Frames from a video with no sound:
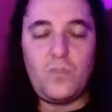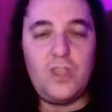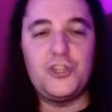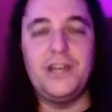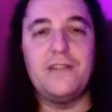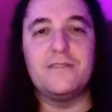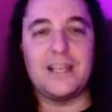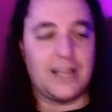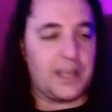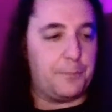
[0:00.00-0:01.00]
she didn't even
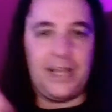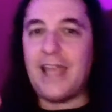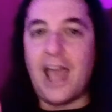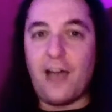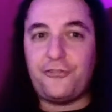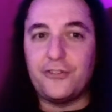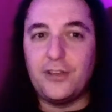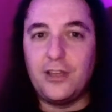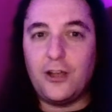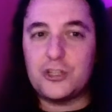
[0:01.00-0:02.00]
send like a PDF
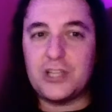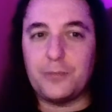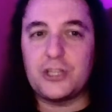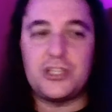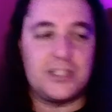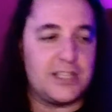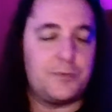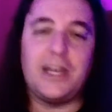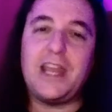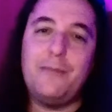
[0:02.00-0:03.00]
or something. She sends
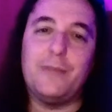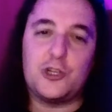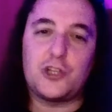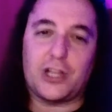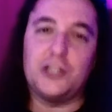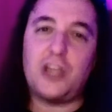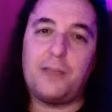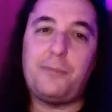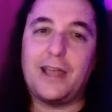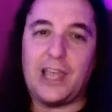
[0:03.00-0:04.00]
me an image, like a
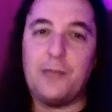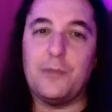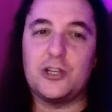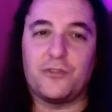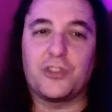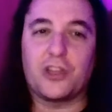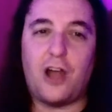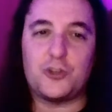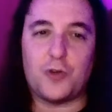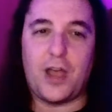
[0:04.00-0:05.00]
JPEG image of the
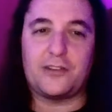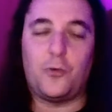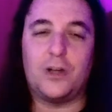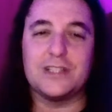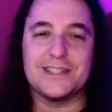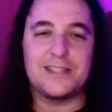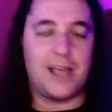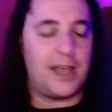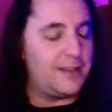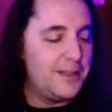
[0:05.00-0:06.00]
contract, and once it's
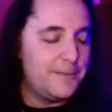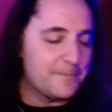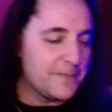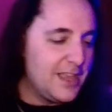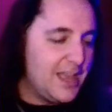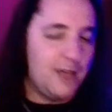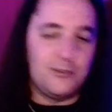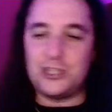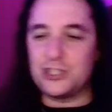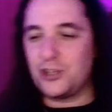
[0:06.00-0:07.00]
signed. It
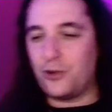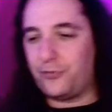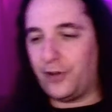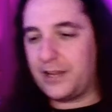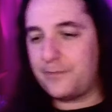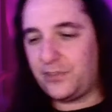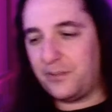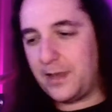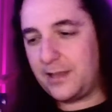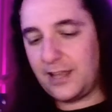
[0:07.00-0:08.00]
was just so funny to
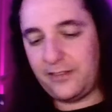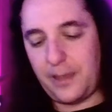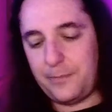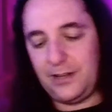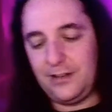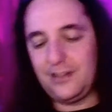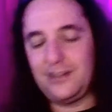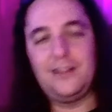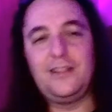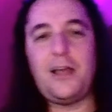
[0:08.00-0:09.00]
me because,
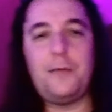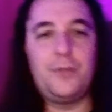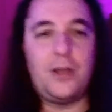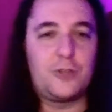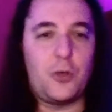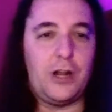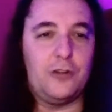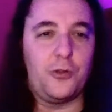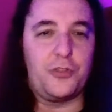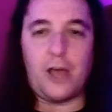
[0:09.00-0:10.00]
I'm going out
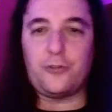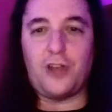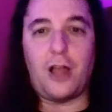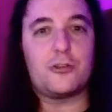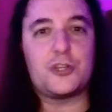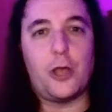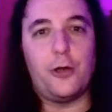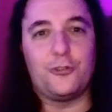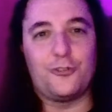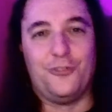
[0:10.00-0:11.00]
doing $1,000
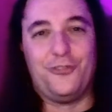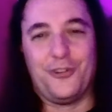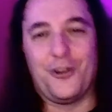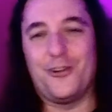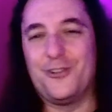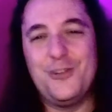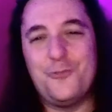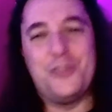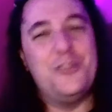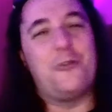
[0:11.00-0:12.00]
shows
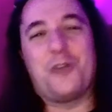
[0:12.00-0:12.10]
with no